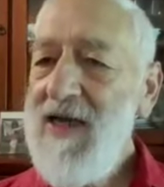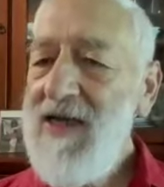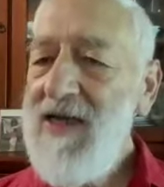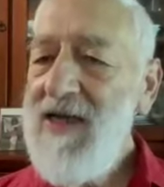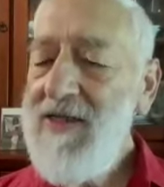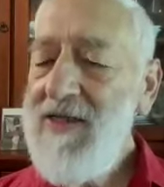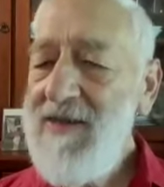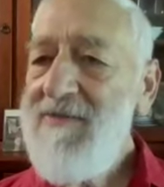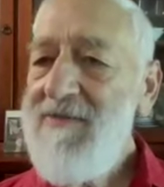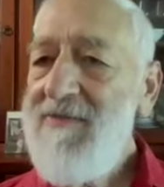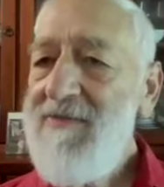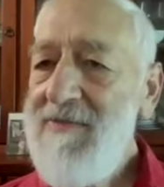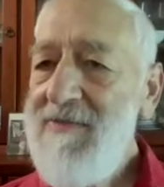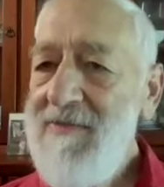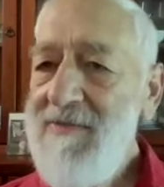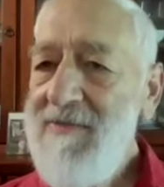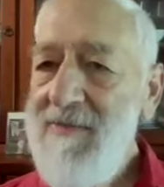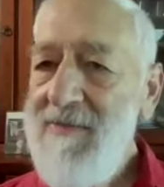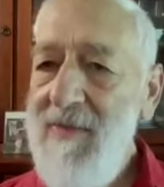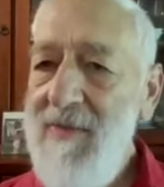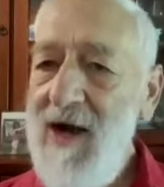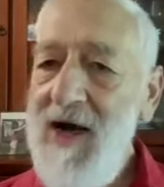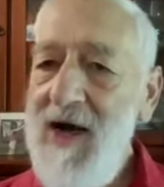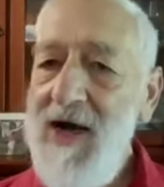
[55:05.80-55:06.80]
And
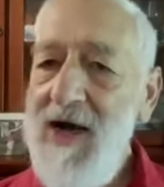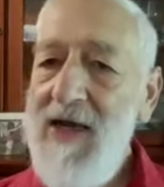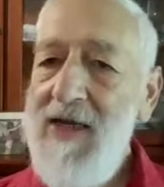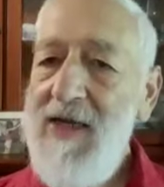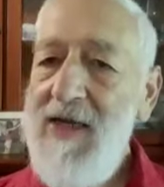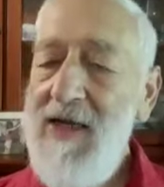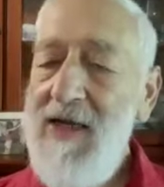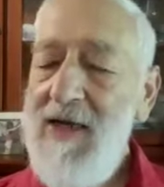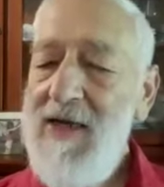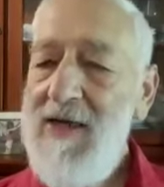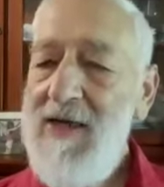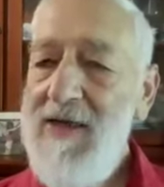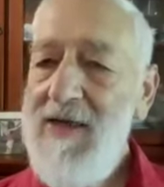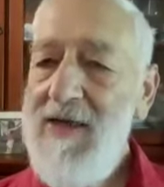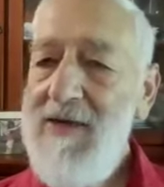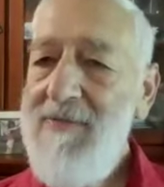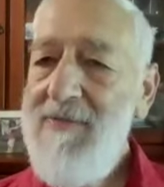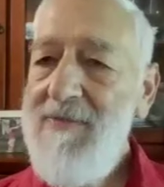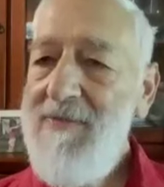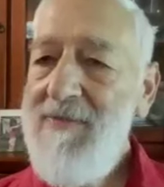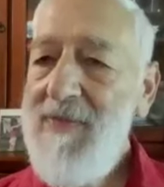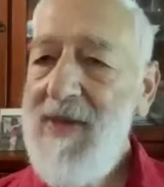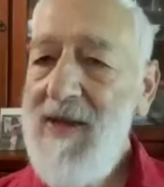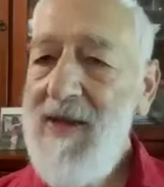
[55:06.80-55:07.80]
my
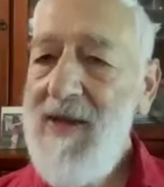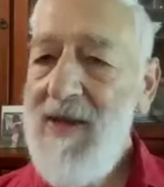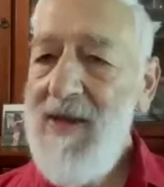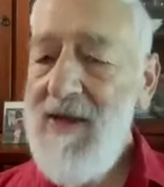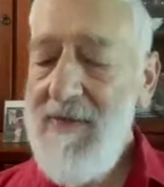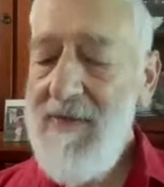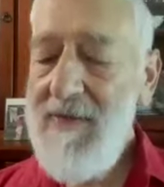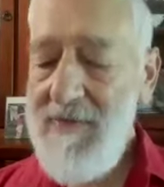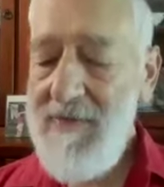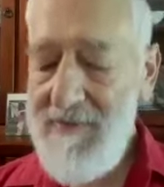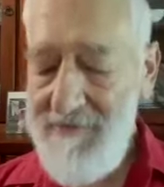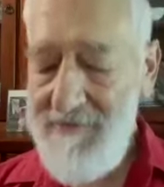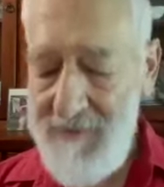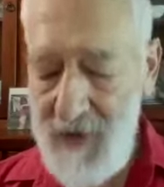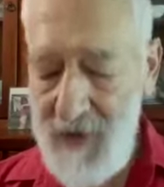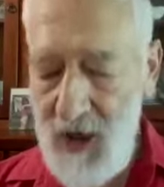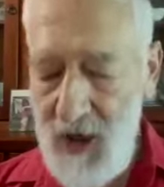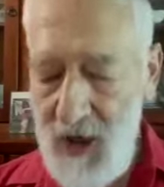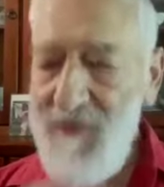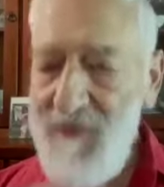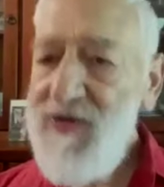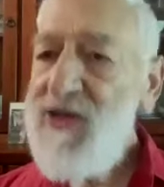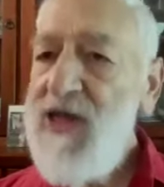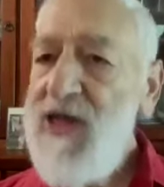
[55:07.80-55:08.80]

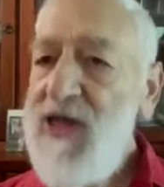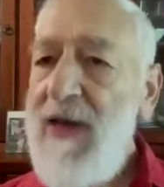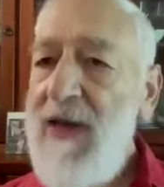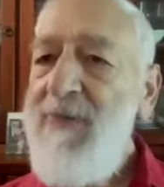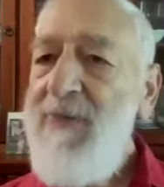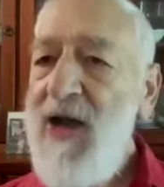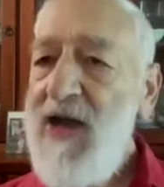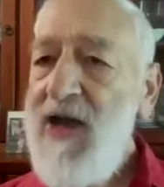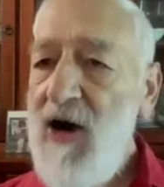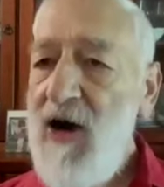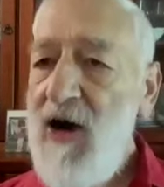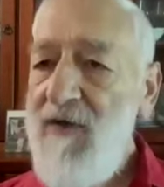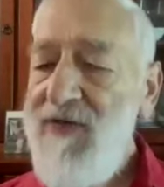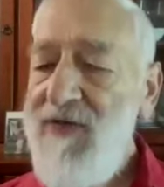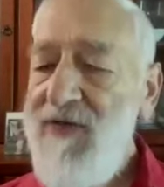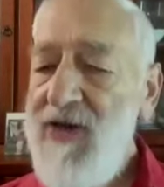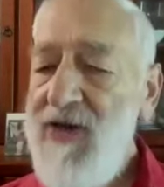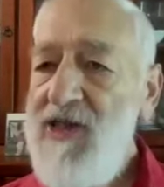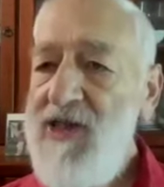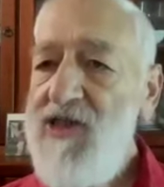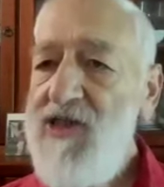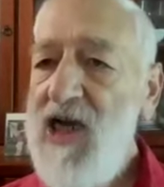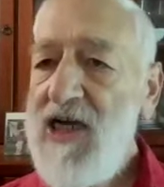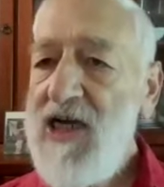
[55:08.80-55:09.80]
off of Ozempic, off
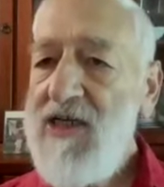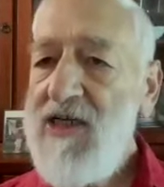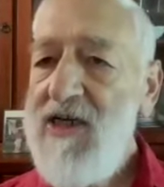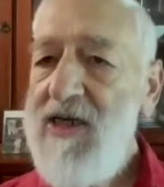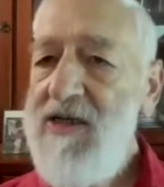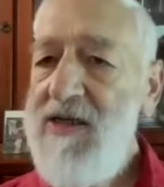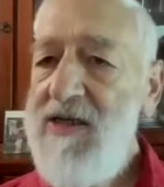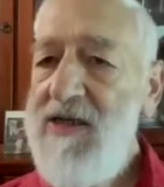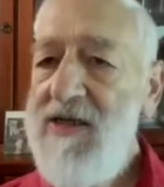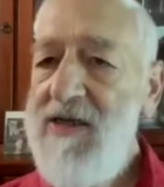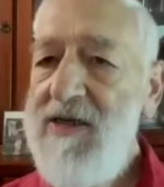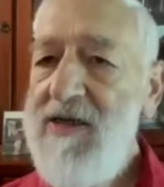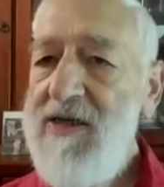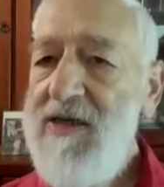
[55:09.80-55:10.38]
the injected